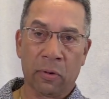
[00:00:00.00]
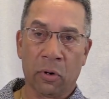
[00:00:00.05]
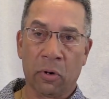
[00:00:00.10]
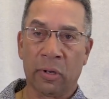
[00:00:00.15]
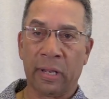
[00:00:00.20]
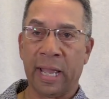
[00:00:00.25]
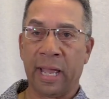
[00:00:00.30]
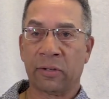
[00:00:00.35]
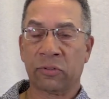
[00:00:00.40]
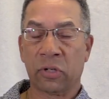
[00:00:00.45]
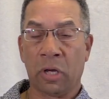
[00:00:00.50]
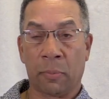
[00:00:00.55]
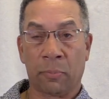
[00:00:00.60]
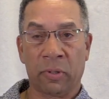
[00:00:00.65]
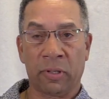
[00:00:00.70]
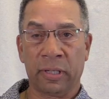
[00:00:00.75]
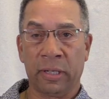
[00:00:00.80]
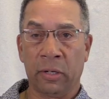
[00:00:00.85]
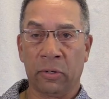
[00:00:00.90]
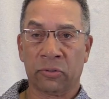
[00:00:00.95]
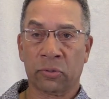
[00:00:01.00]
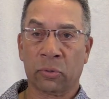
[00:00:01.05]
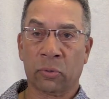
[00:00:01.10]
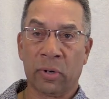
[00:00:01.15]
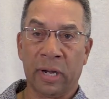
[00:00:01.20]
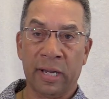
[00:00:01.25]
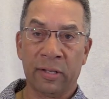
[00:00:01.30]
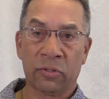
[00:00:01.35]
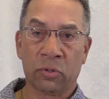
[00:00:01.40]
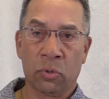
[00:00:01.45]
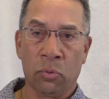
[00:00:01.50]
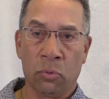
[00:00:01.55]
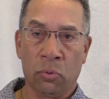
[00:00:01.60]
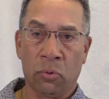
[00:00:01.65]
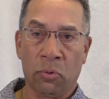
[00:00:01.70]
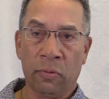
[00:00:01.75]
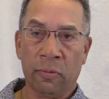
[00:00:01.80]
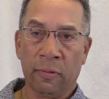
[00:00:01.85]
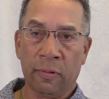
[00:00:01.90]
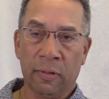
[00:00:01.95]
her last couple of years of grade
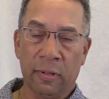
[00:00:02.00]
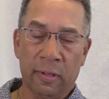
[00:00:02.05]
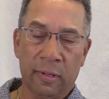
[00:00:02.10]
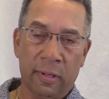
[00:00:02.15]
school.